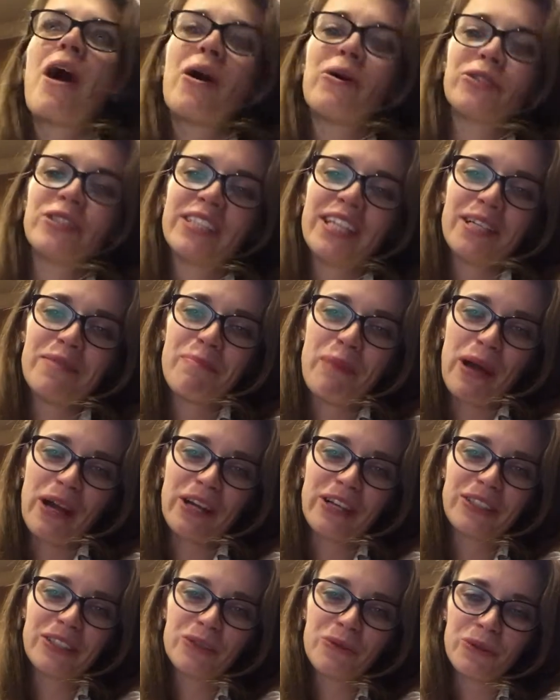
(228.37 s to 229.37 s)
outside
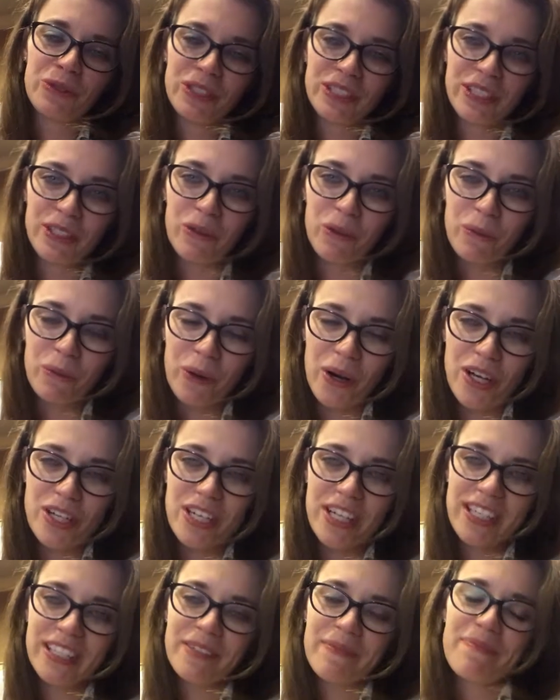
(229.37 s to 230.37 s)
backers will see your
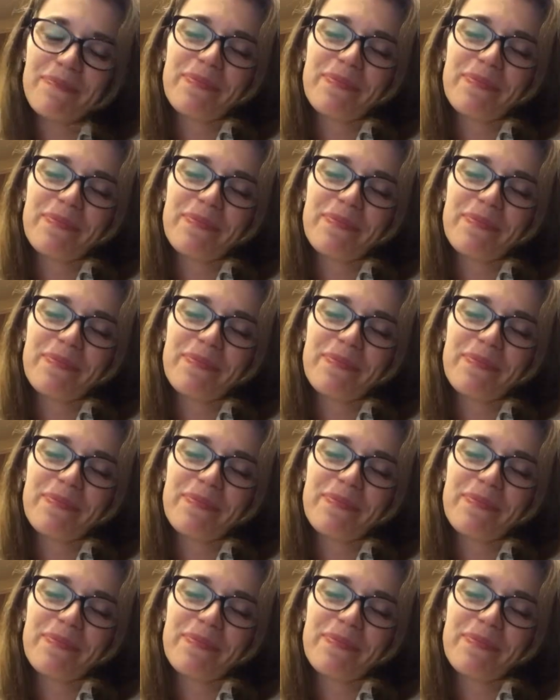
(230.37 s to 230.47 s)
project,